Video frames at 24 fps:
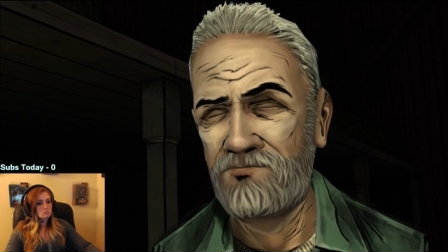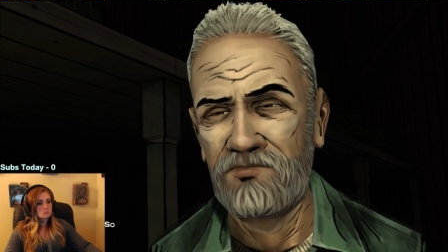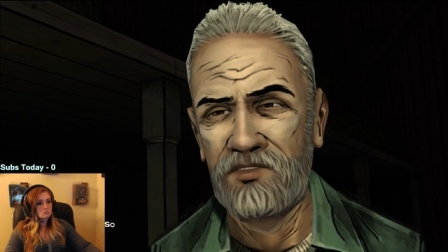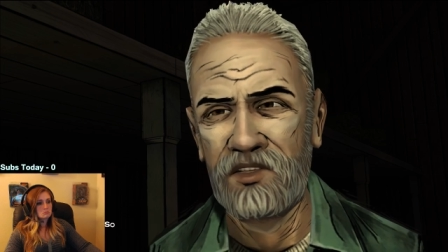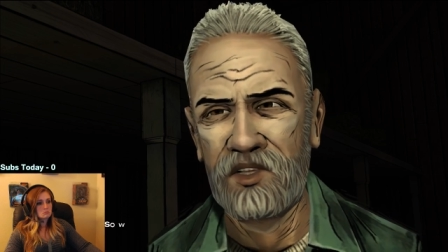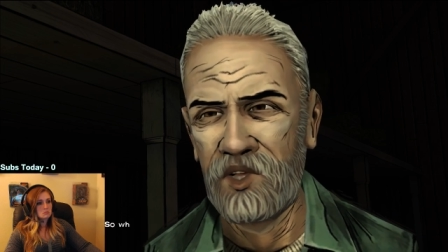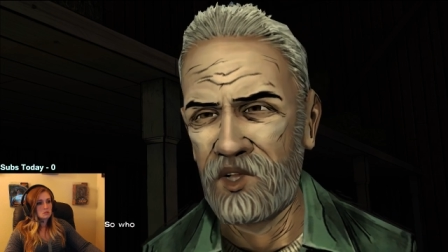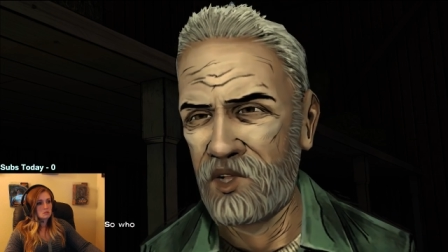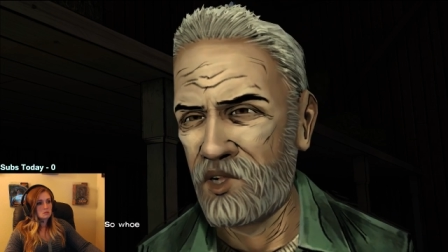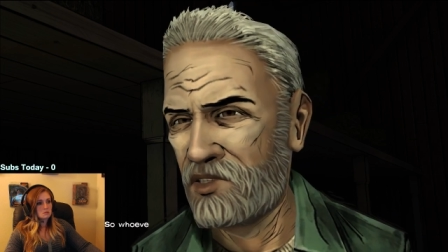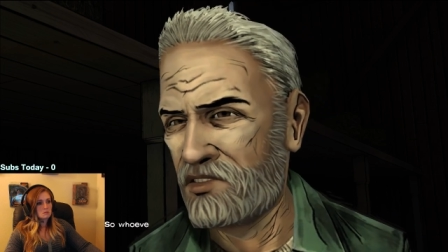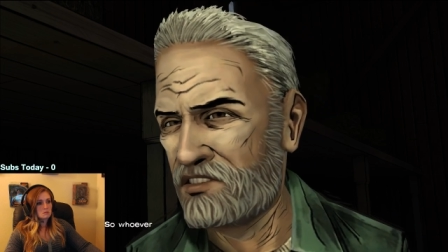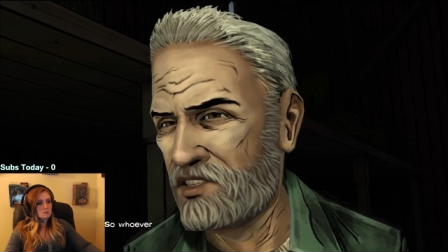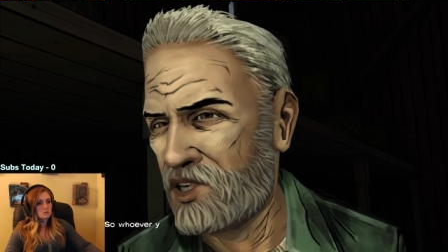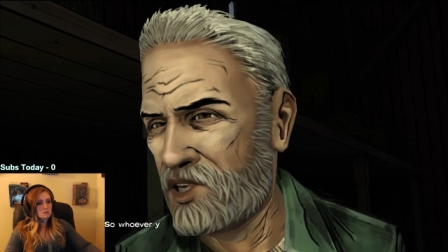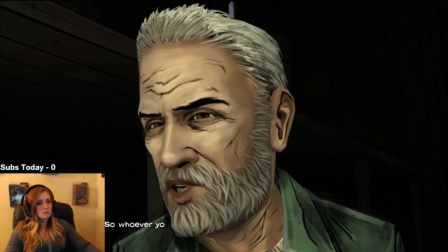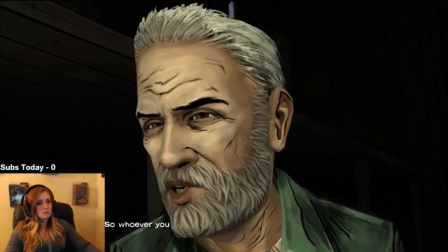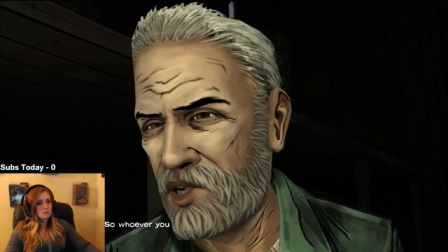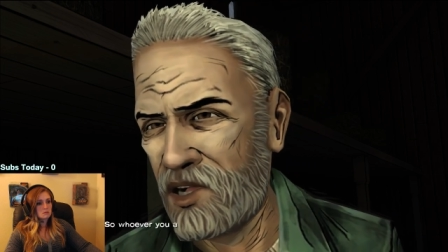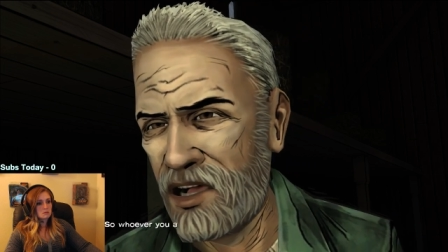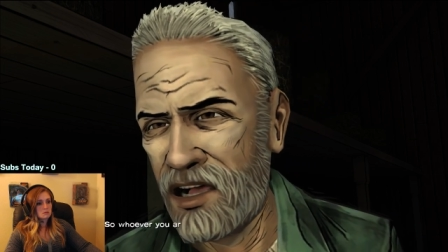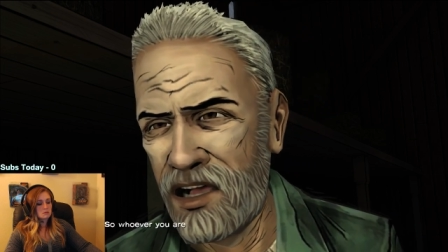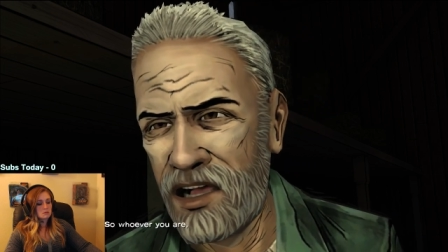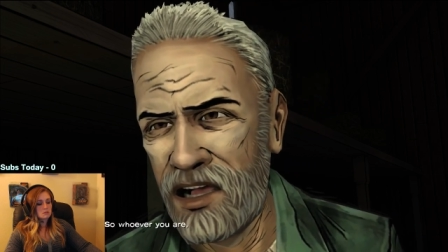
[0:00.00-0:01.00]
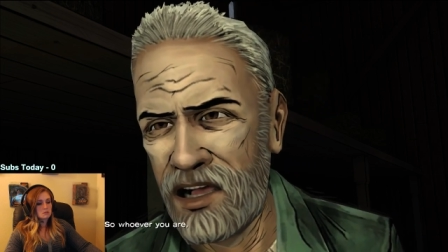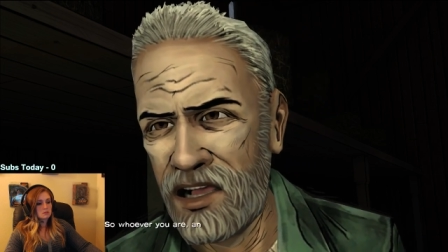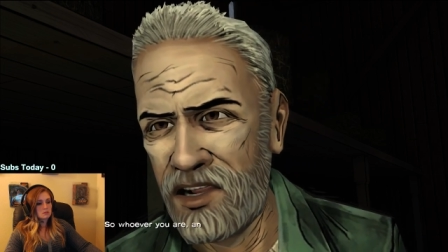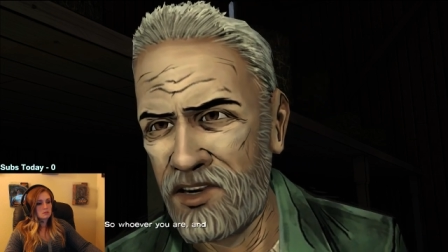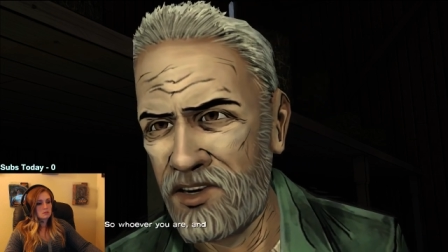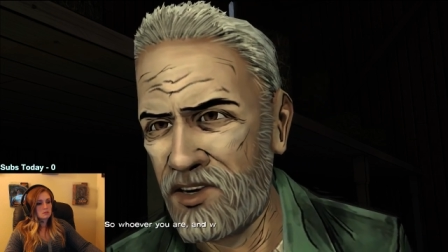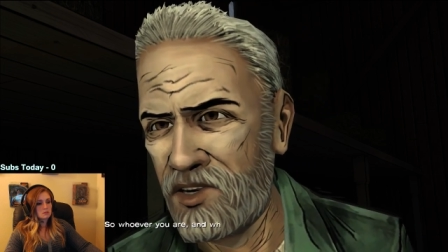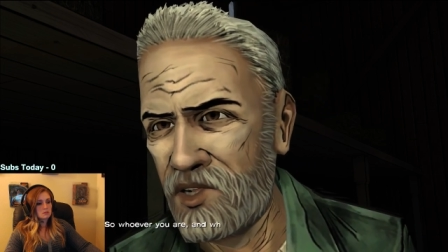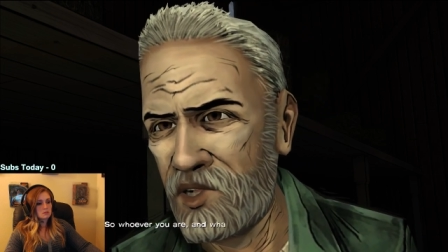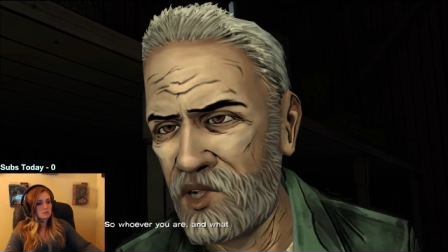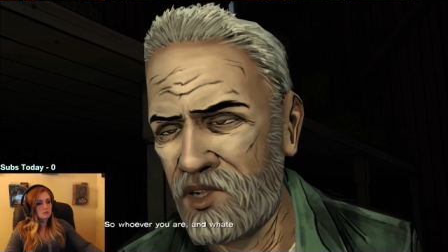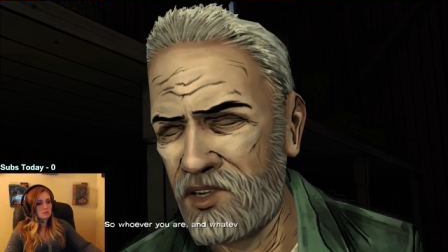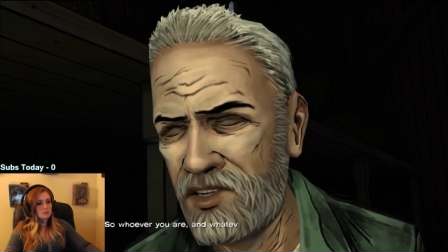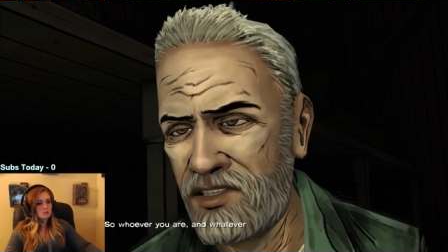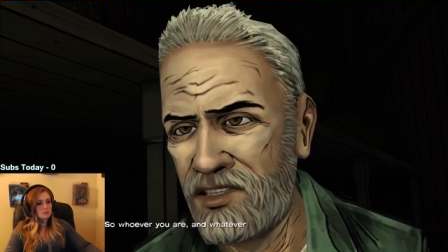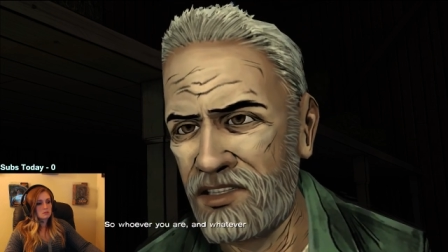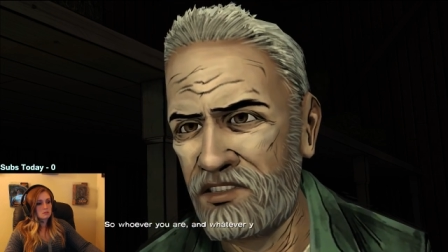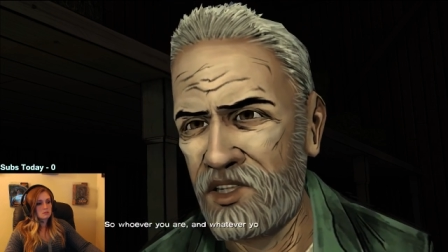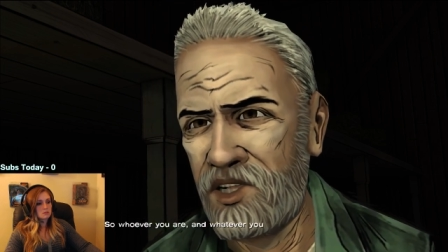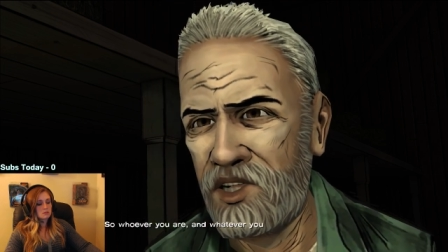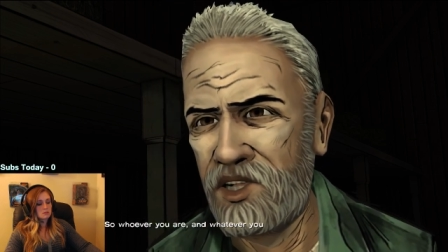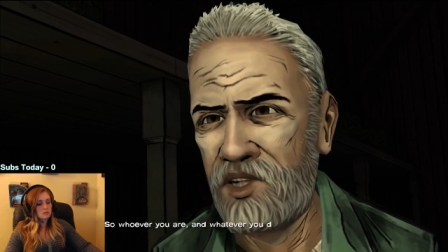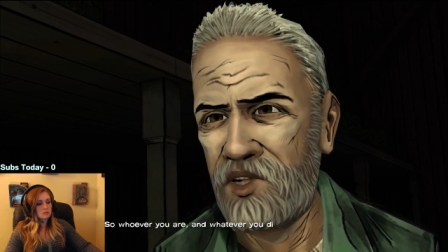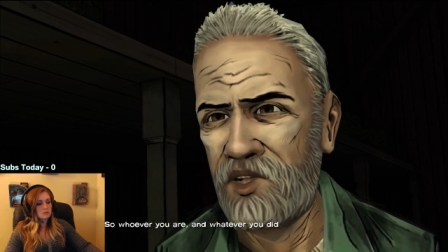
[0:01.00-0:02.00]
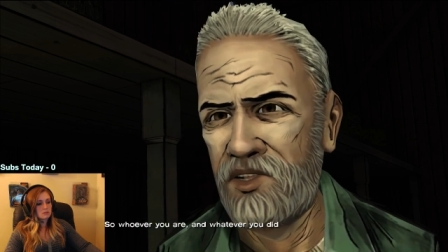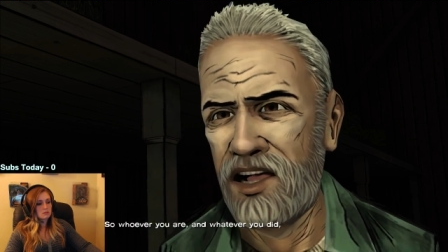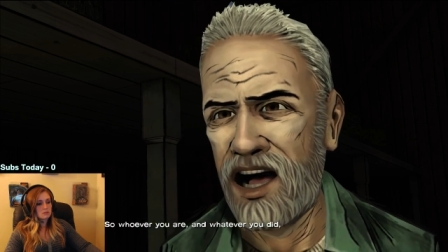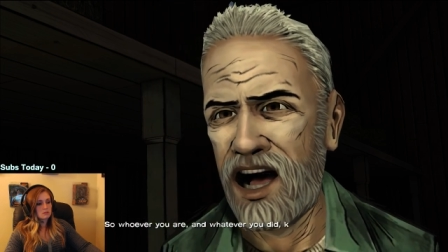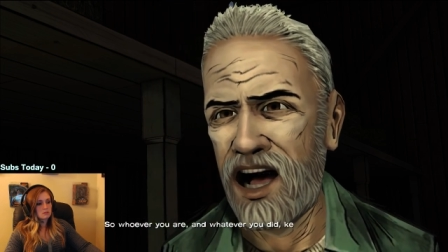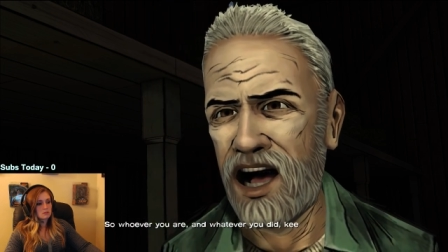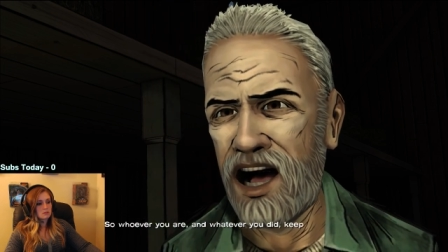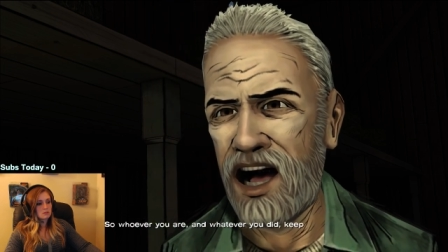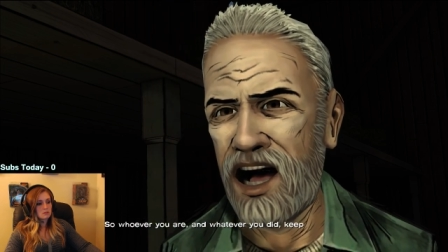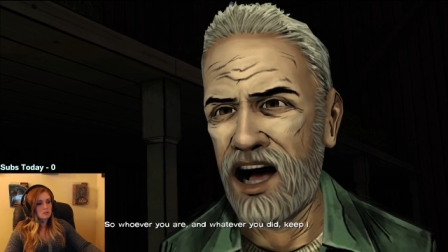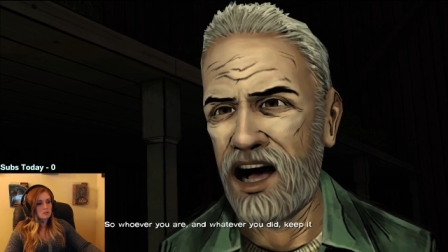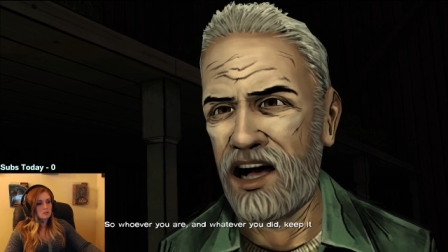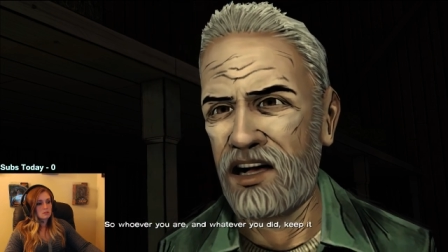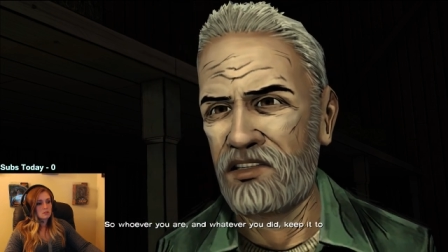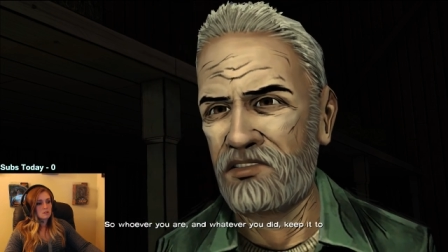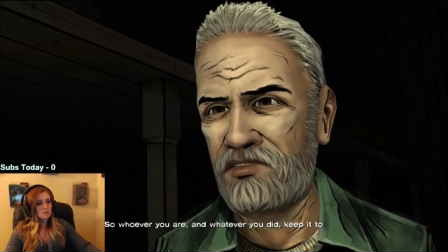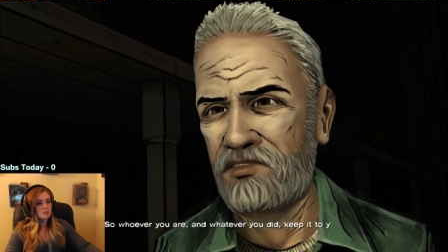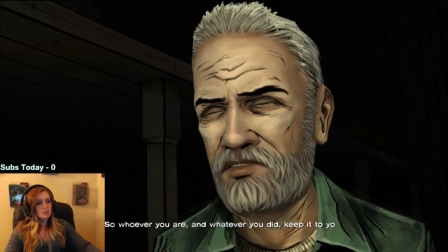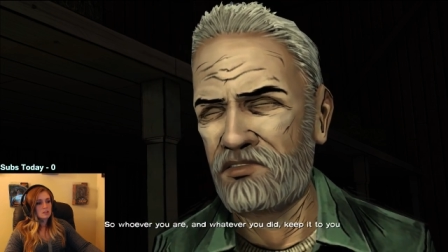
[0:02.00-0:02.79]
So whoever you are and whatever you did...